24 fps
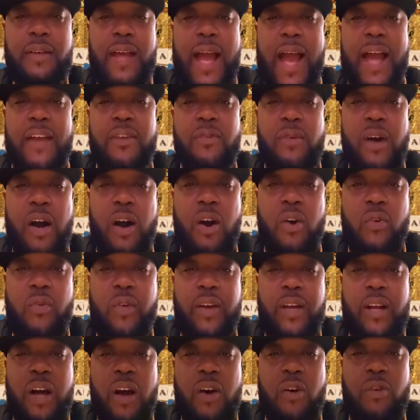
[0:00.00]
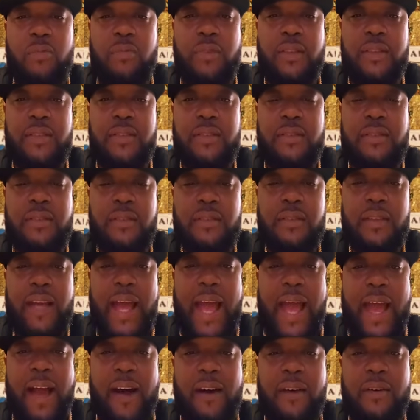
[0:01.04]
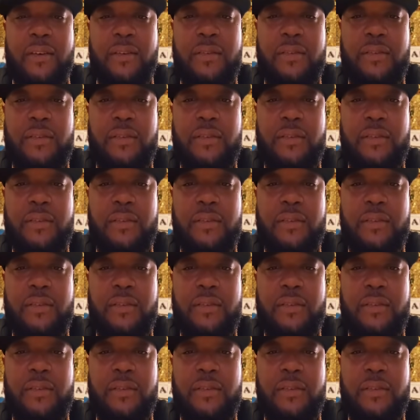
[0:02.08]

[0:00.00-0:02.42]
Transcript: How you hungry and homeless? How?